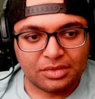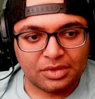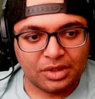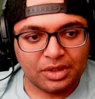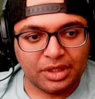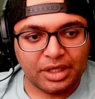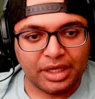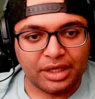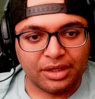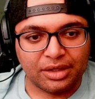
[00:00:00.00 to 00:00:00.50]

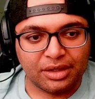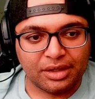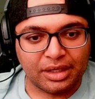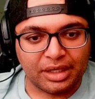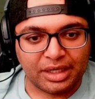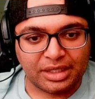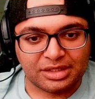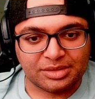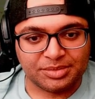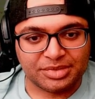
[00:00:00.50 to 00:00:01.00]
Okay, good. I
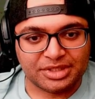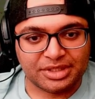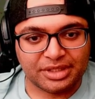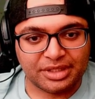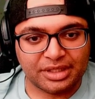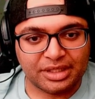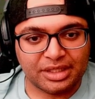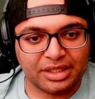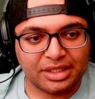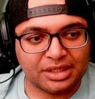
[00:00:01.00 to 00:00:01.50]
got some
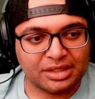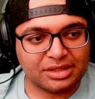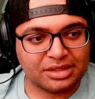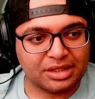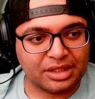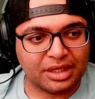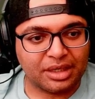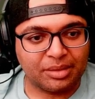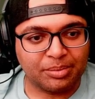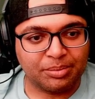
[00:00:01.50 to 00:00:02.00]
cigarettes. I
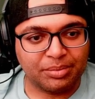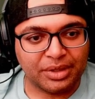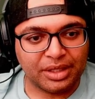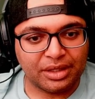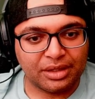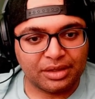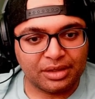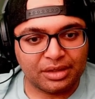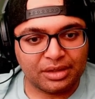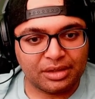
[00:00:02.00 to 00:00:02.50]
got a
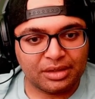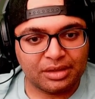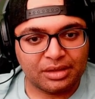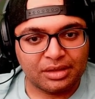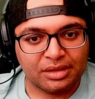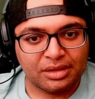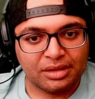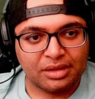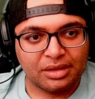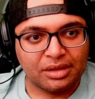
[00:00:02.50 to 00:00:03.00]
beer.
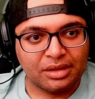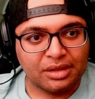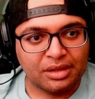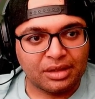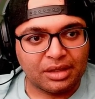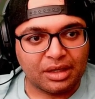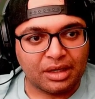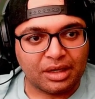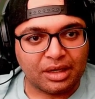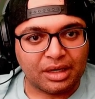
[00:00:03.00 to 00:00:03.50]

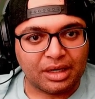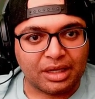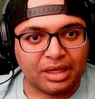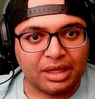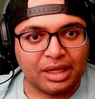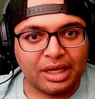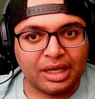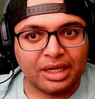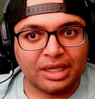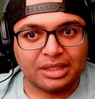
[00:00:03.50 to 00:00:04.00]
Got a
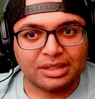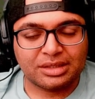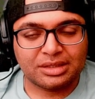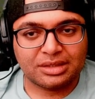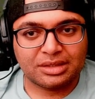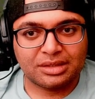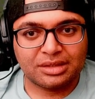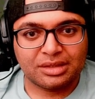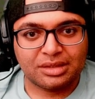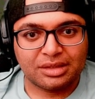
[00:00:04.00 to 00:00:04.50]

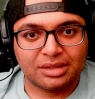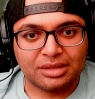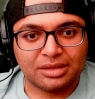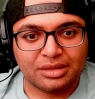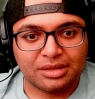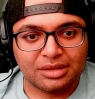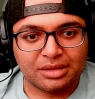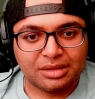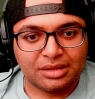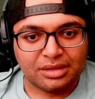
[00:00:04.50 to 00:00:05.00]
glass.
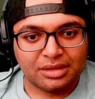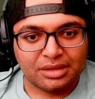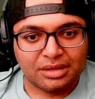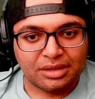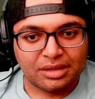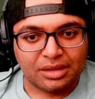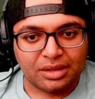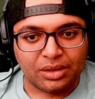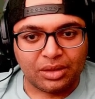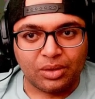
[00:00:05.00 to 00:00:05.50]

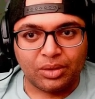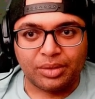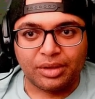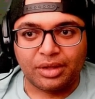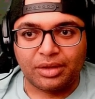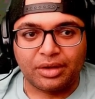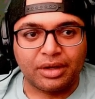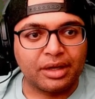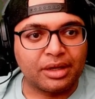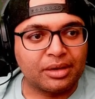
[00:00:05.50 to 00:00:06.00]
Oh,
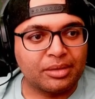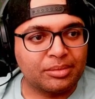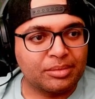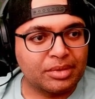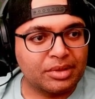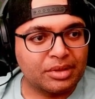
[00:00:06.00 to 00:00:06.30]
another item.